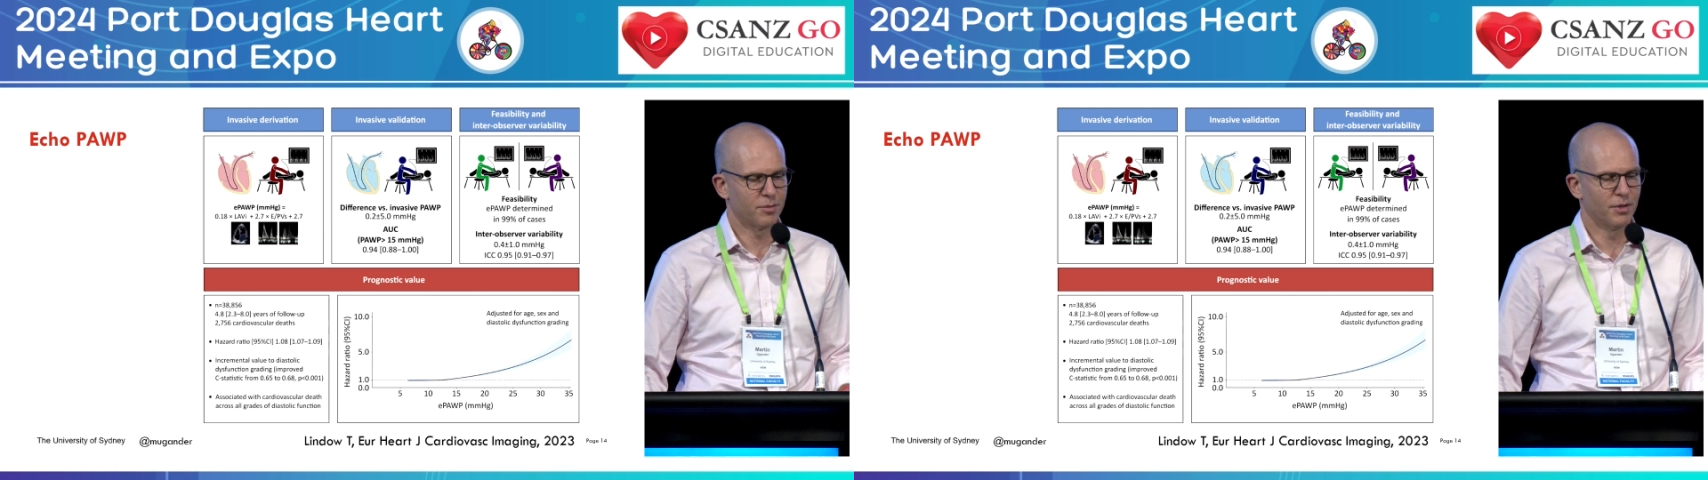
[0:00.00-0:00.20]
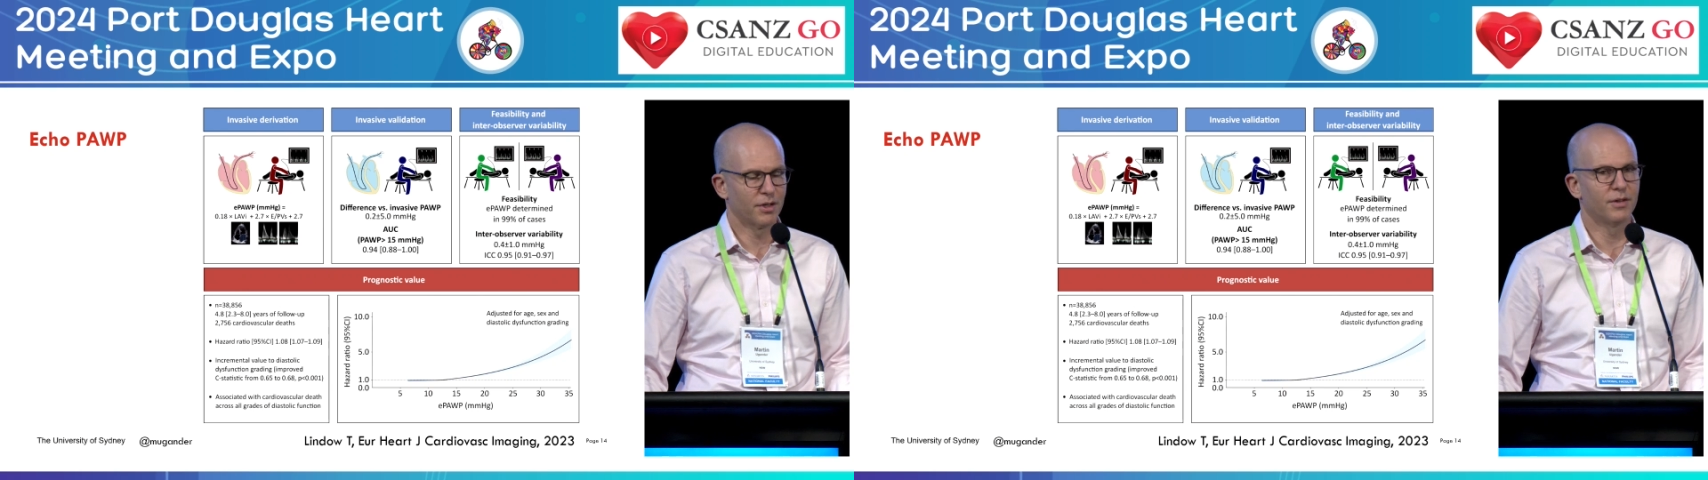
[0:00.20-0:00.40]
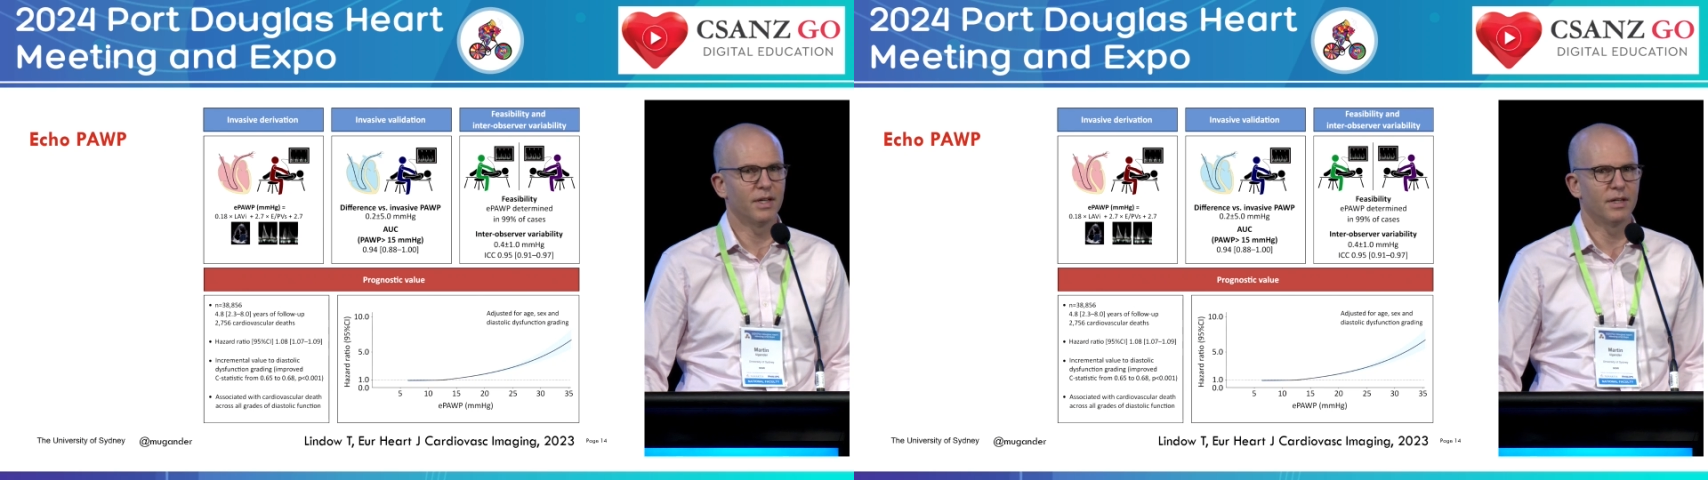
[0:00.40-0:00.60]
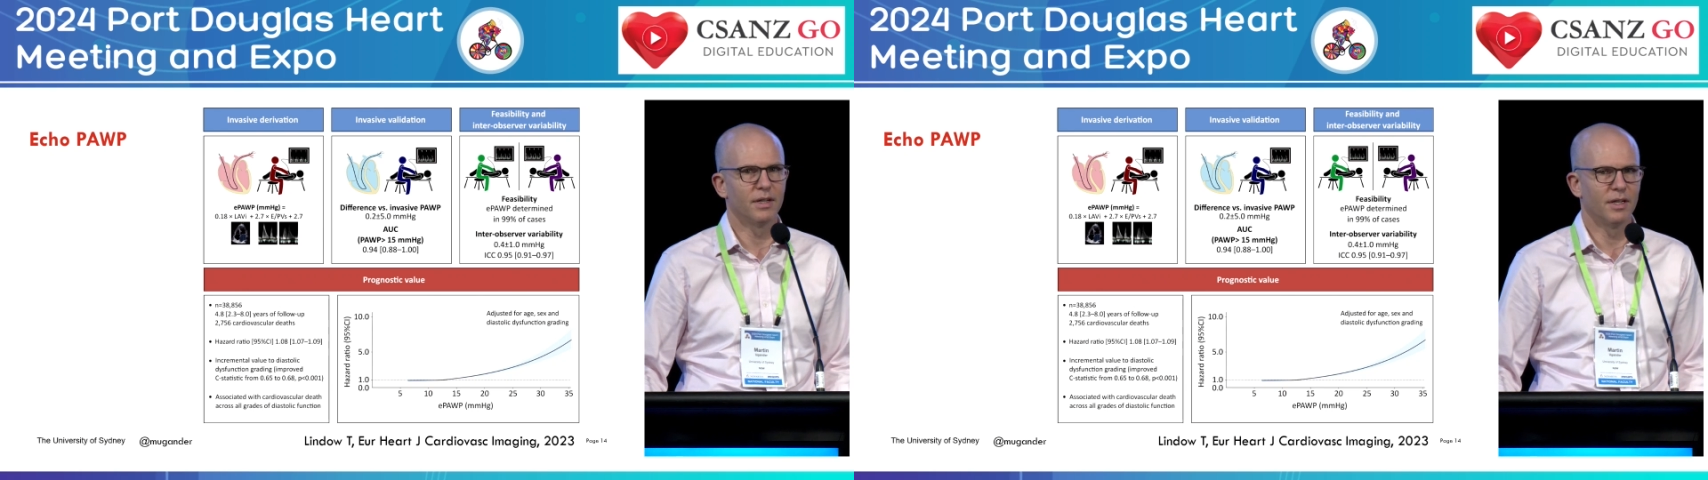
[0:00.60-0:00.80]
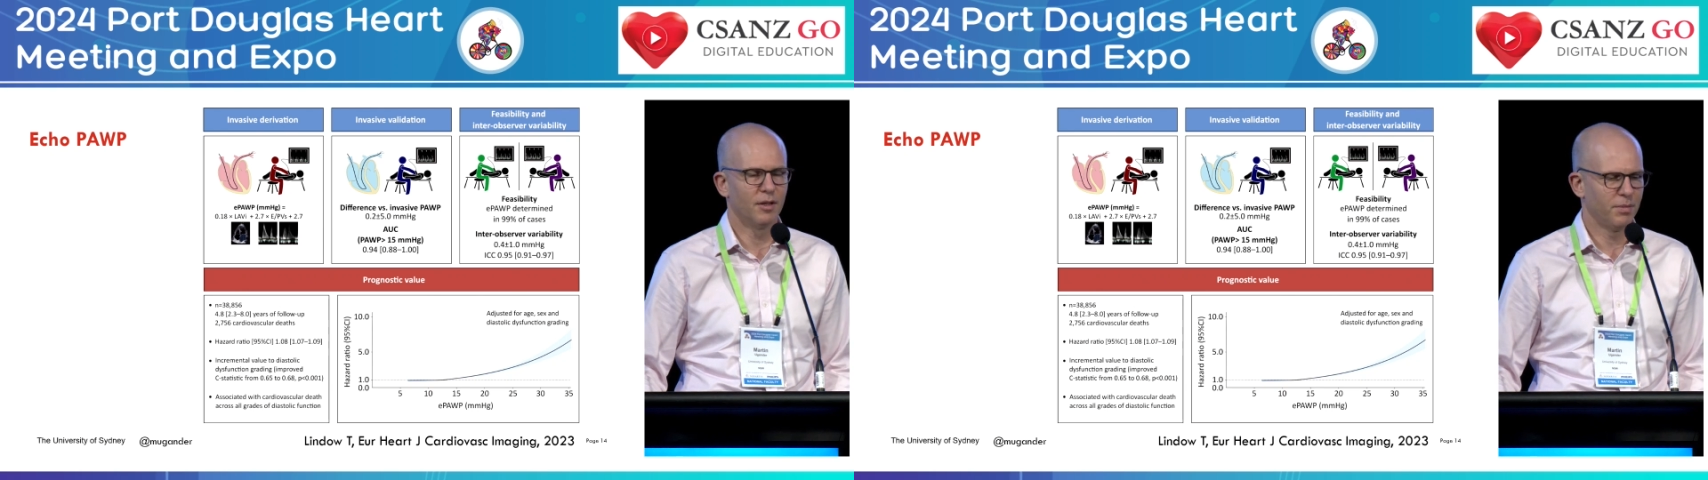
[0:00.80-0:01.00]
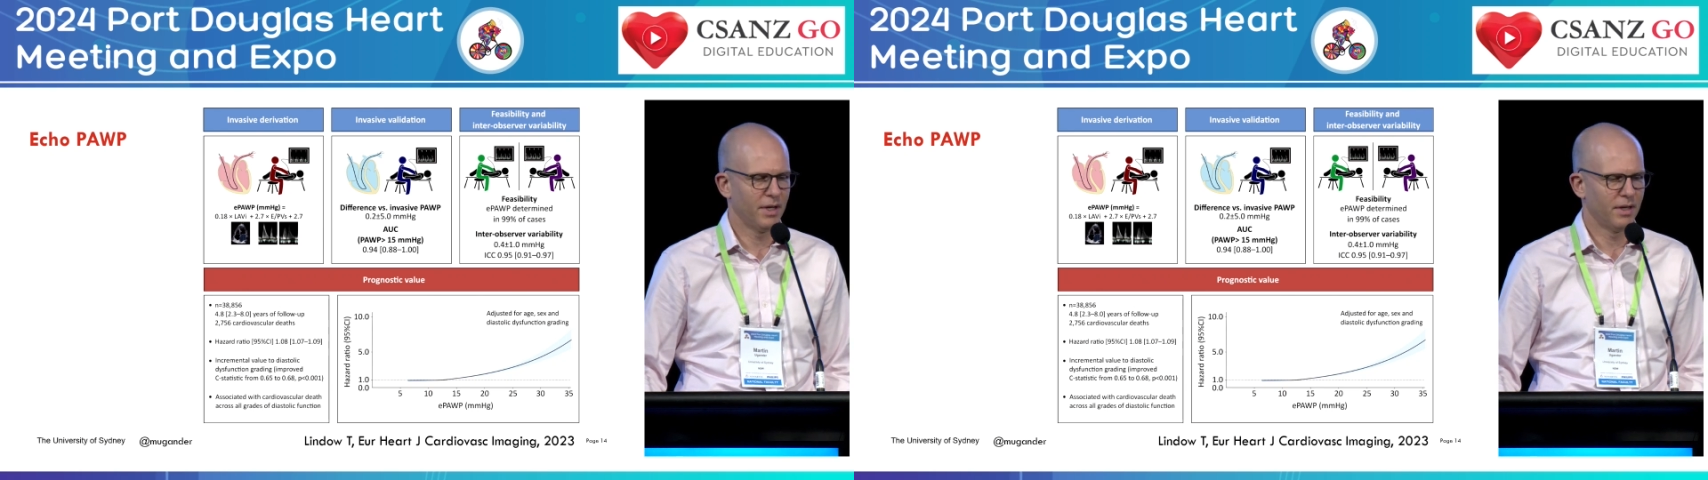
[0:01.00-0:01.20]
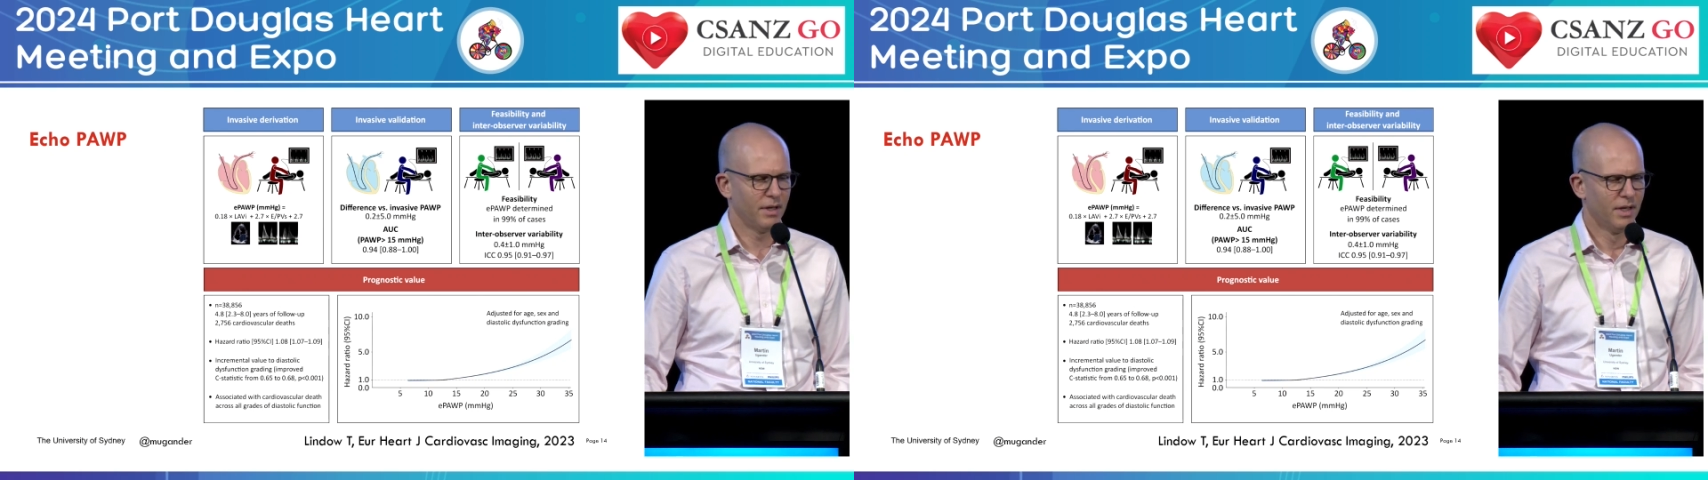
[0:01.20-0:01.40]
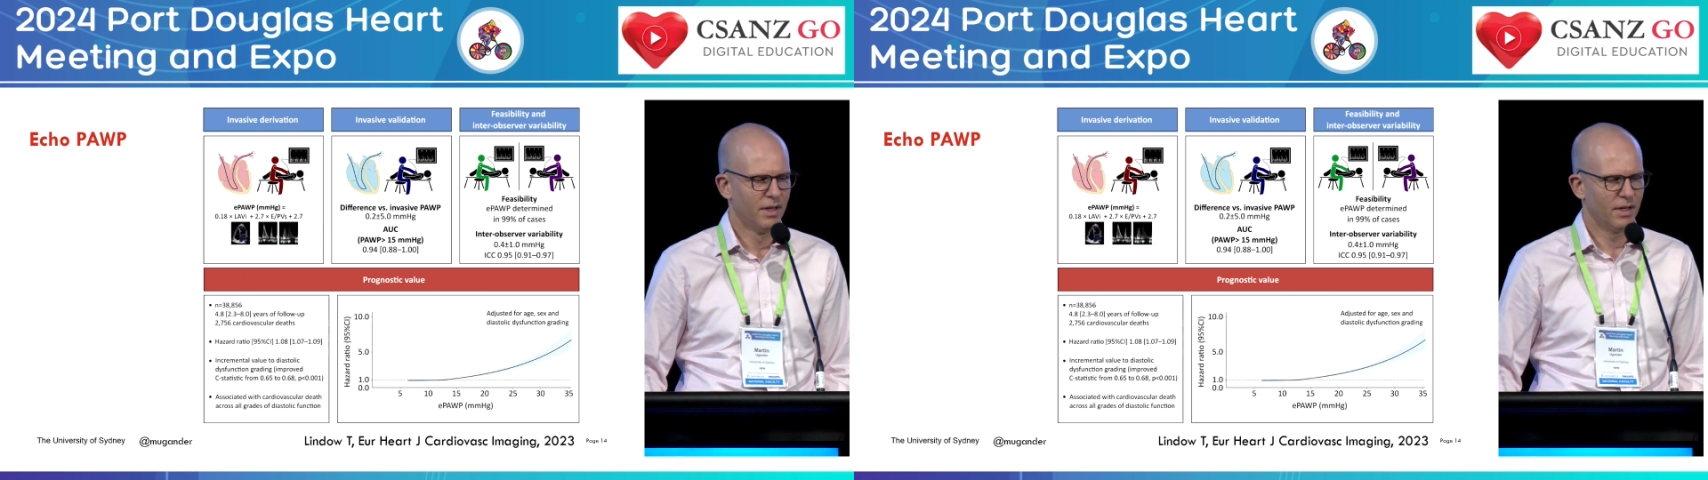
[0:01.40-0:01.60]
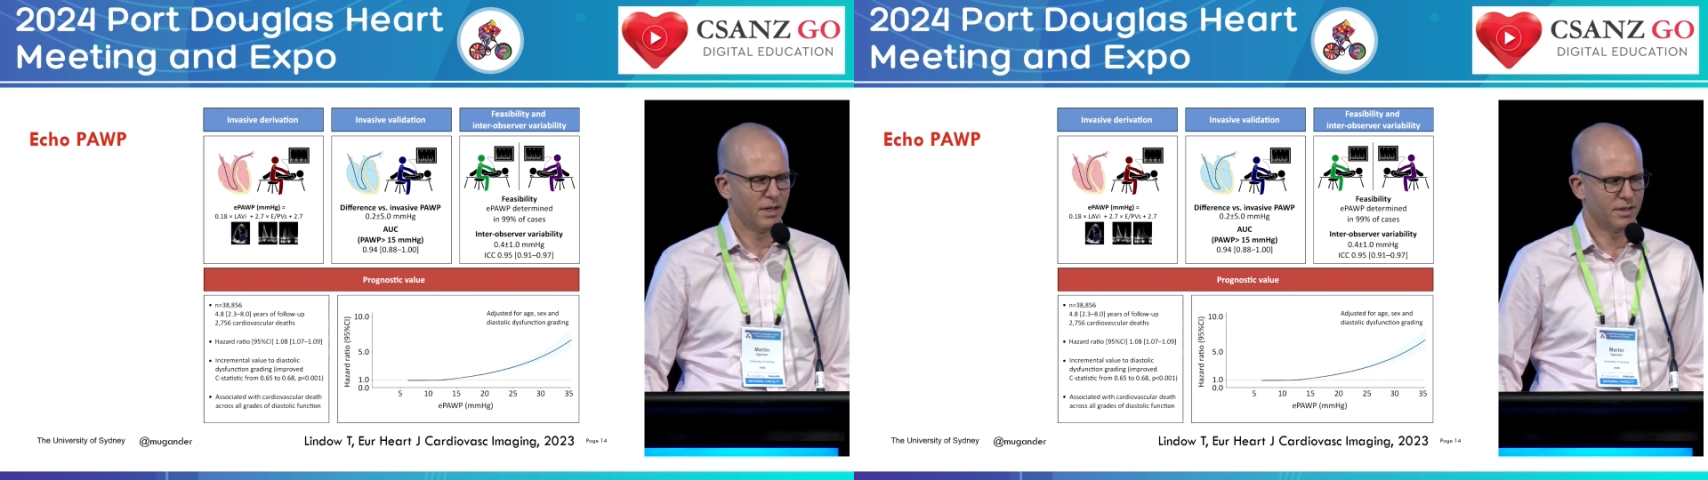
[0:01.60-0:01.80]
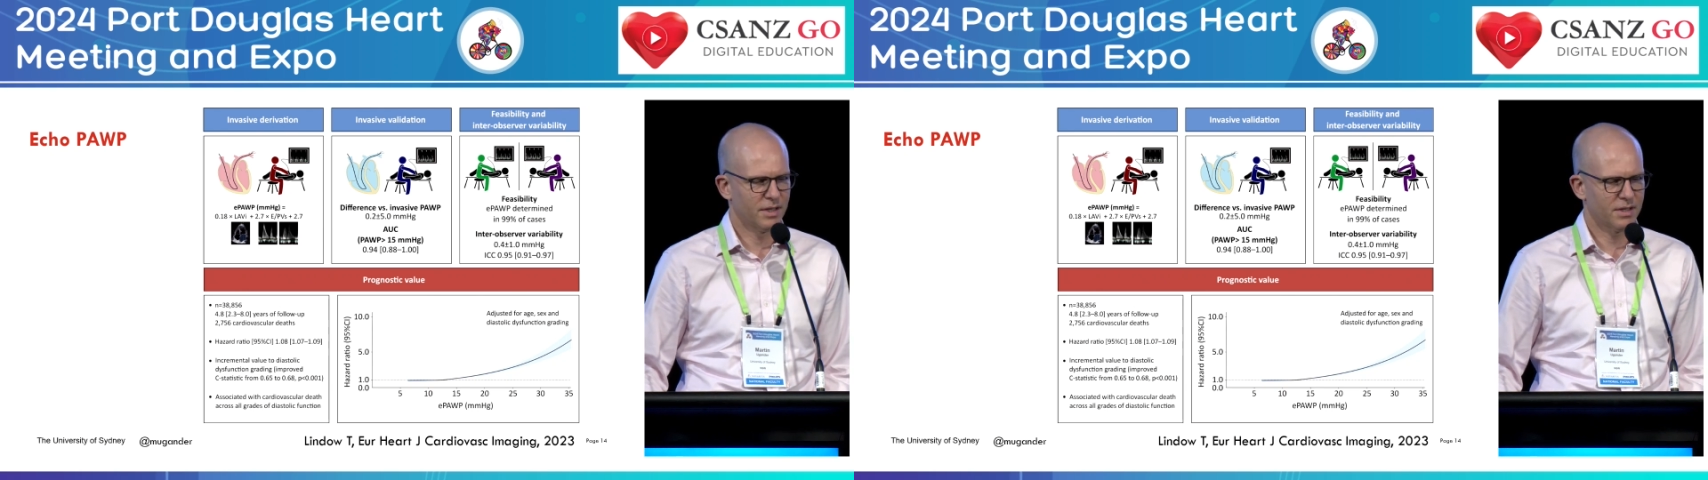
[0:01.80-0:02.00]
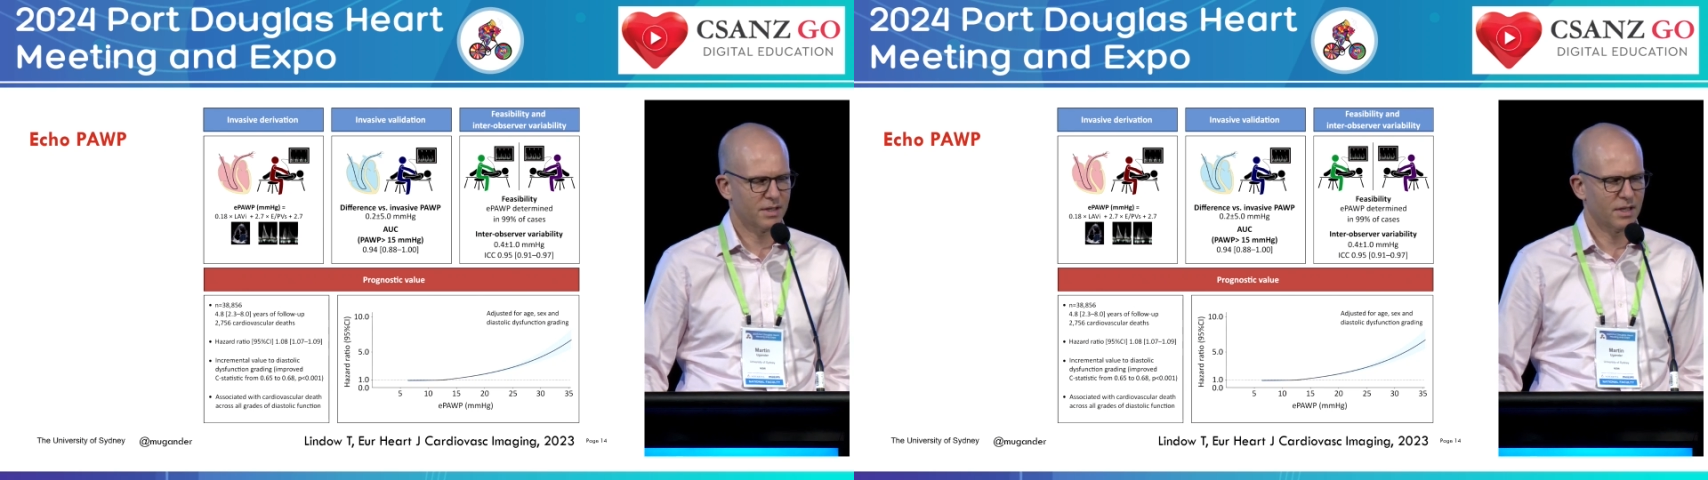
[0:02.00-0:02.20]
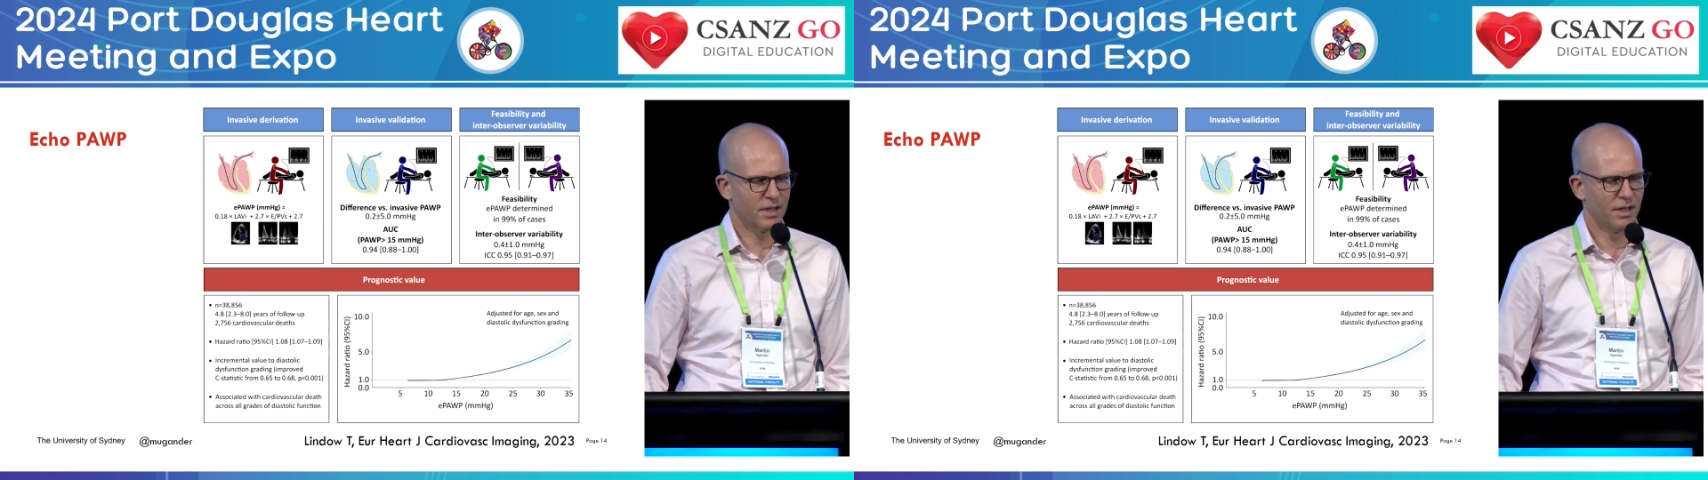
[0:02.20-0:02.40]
of mercury in an independent test